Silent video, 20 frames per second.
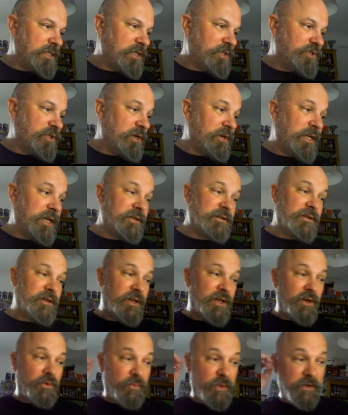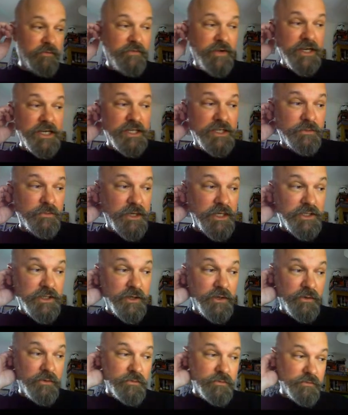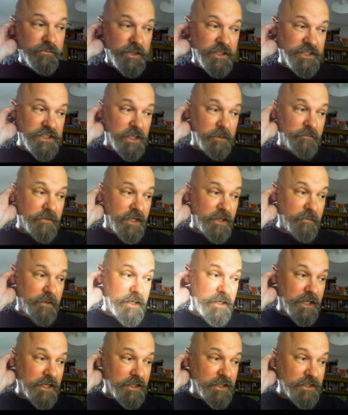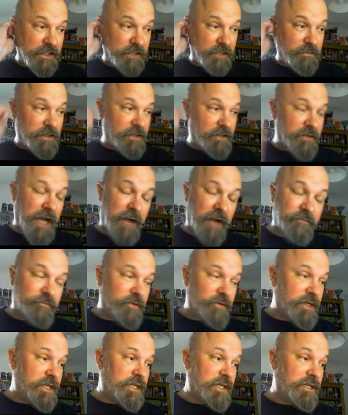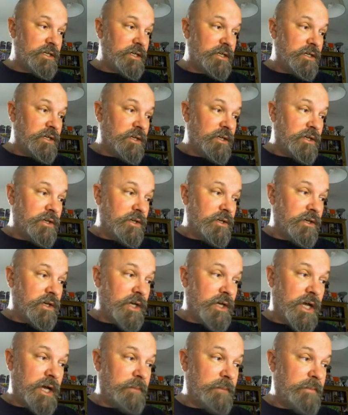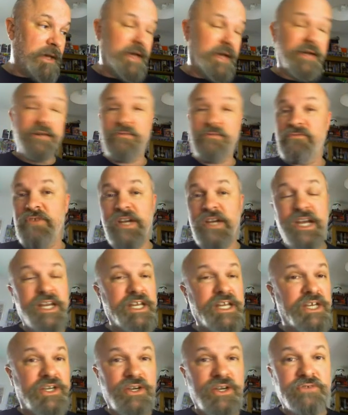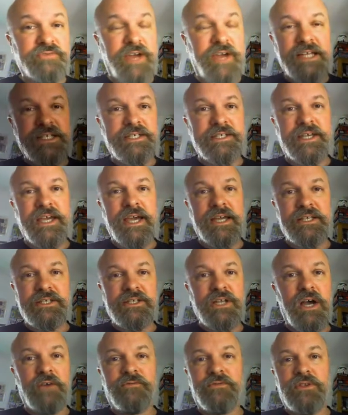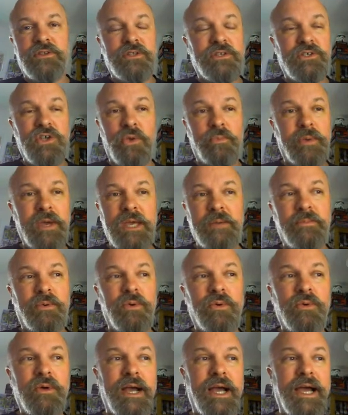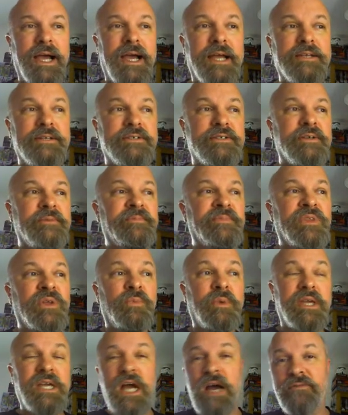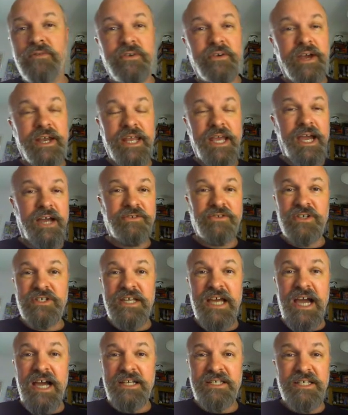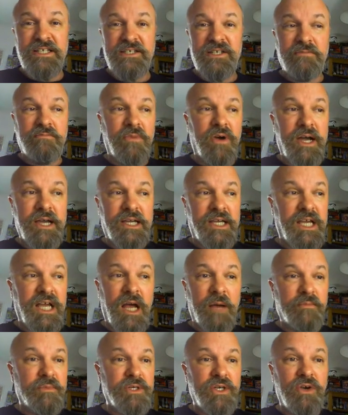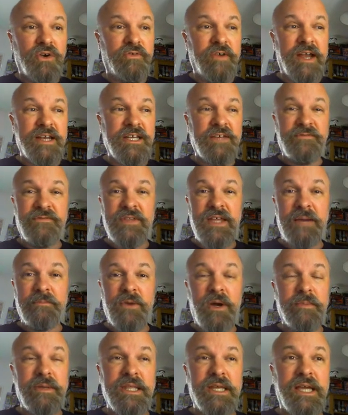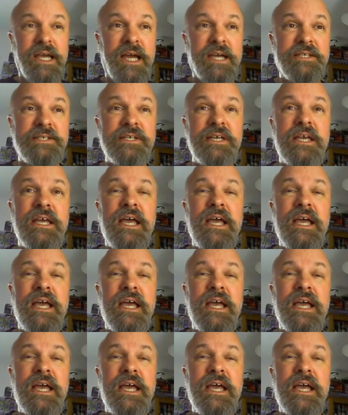Julian, we really we do we ship really well actually. We have really um, really good rates getting stuff to people and we cover any extra taxes that might come at your end if that might be the case.